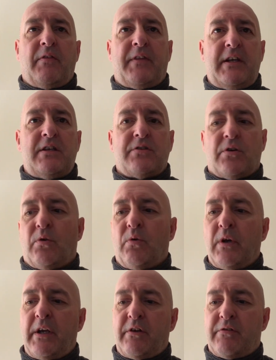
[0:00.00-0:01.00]
These
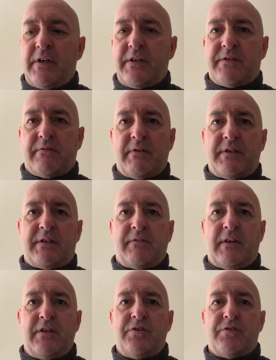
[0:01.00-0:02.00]
all increase the risk
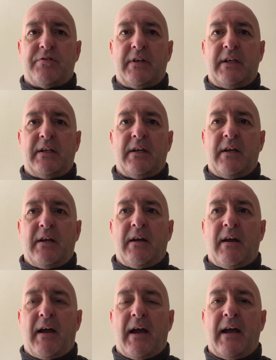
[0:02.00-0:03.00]
of injury,
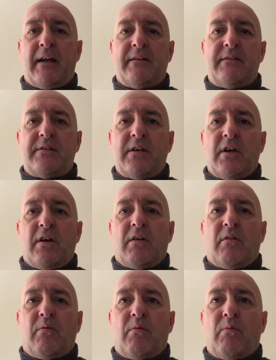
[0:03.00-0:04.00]
and
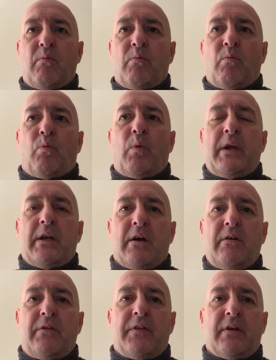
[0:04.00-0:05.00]
we
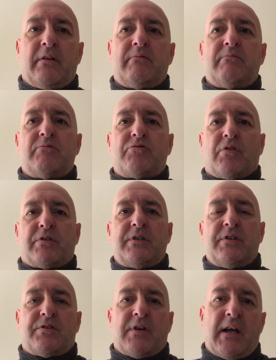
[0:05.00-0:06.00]
know that
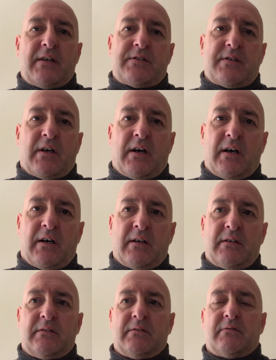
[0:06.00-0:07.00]
trotting tracks
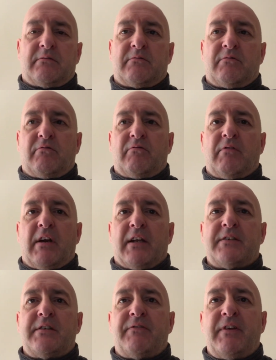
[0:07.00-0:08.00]
are
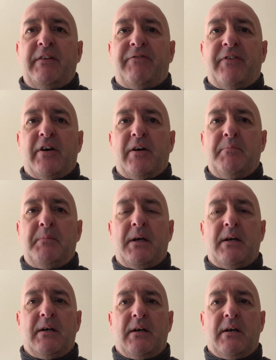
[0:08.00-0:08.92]
relatively firm.